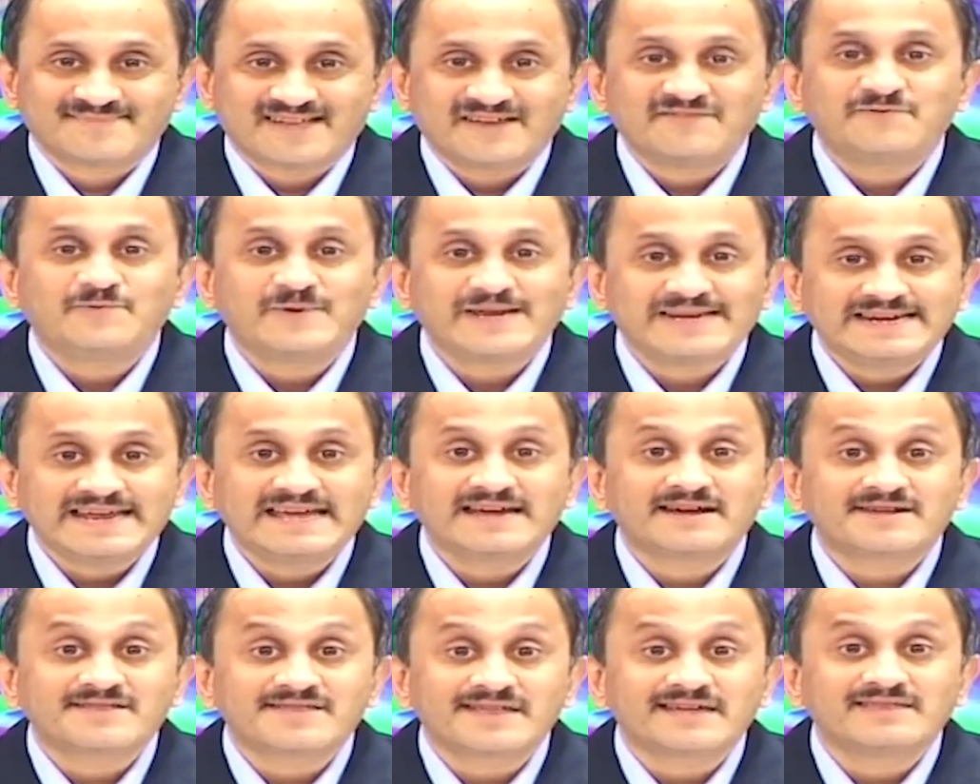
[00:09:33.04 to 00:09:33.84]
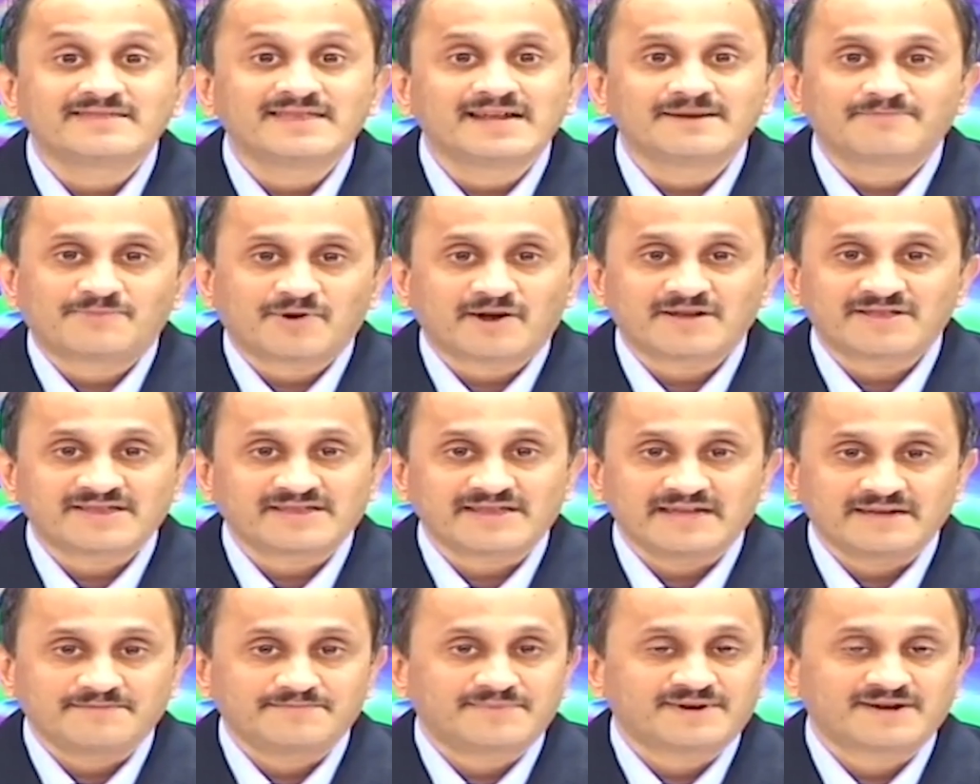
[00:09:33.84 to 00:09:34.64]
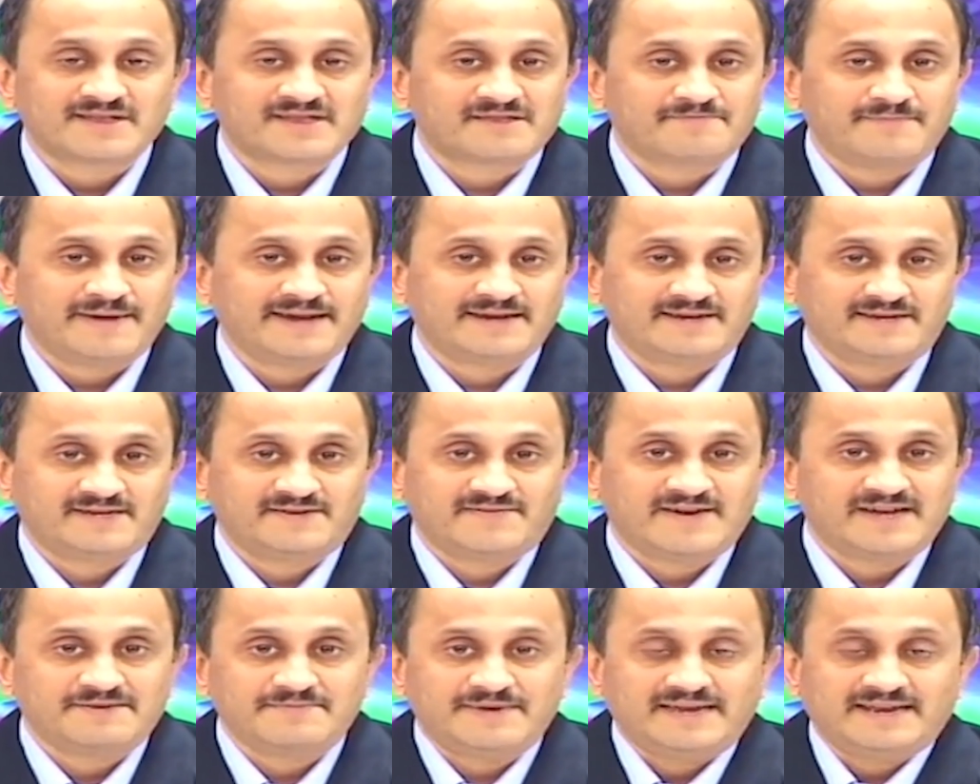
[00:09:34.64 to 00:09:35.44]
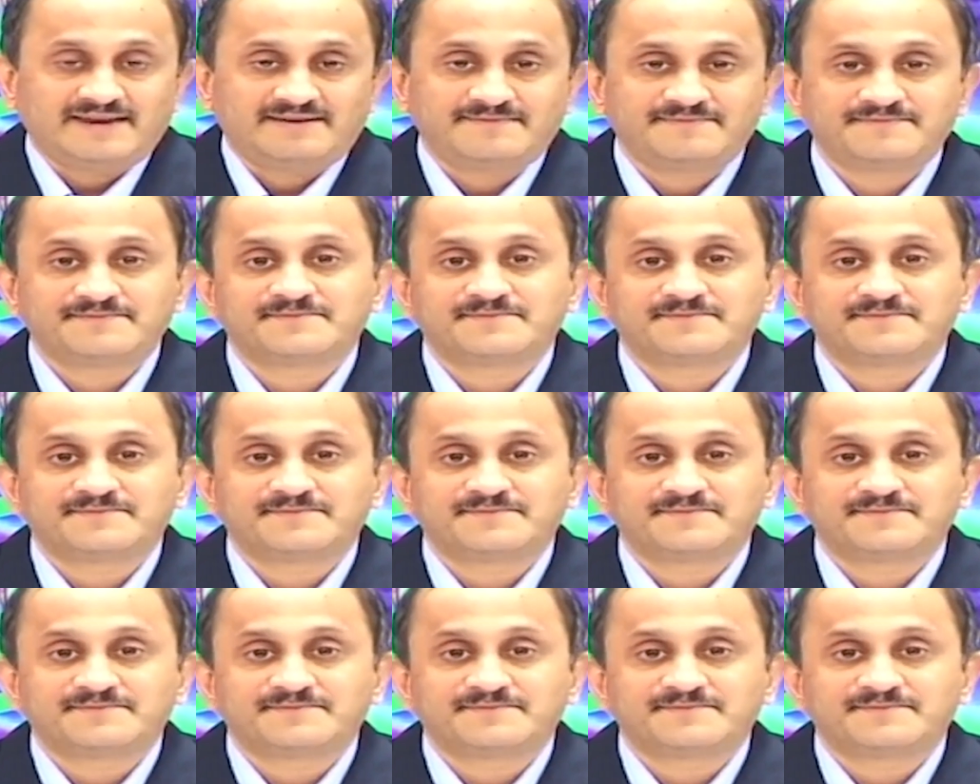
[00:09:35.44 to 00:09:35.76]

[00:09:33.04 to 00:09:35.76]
If we take a signal processing perspective, I mean.